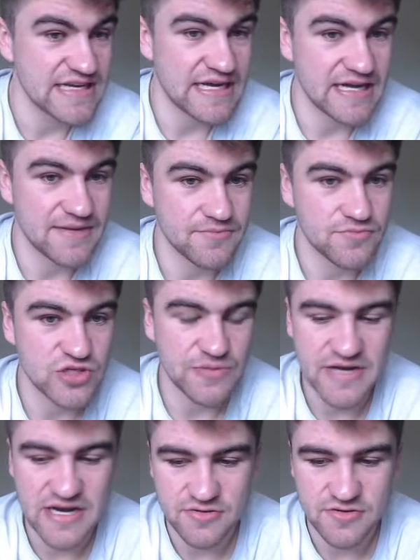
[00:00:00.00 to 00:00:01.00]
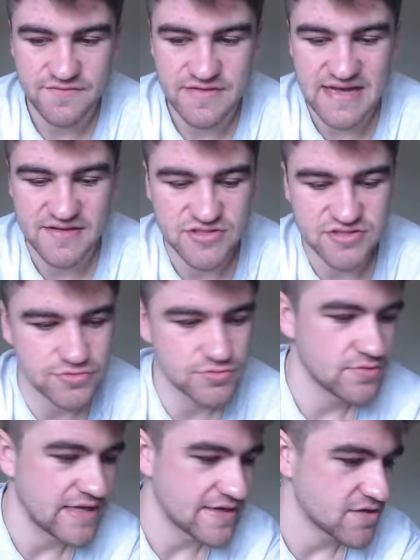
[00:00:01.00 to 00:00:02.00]
Comparative that
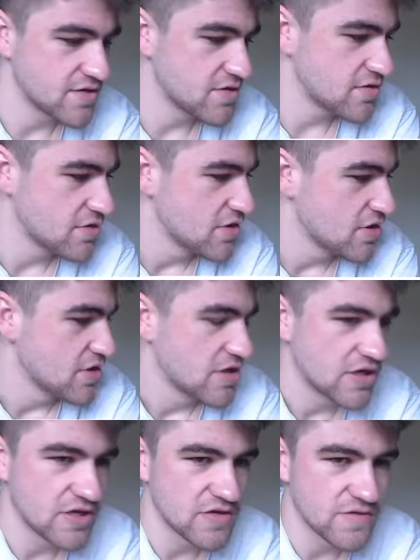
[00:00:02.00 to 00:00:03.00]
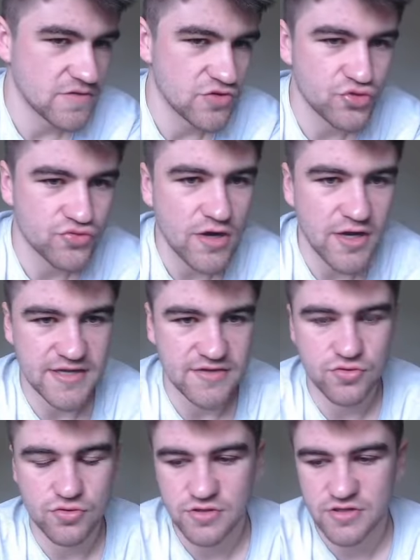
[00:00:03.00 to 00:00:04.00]
to like a Luke Ryan
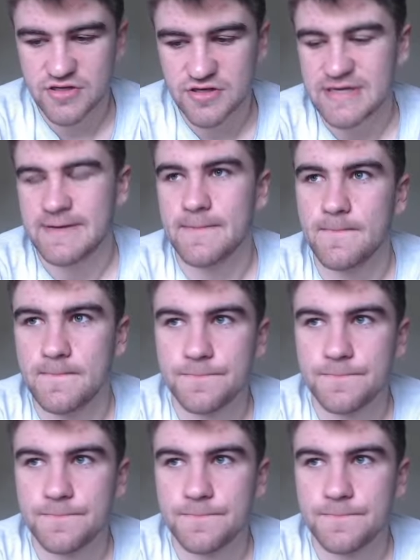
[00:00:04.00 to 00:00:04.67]
or a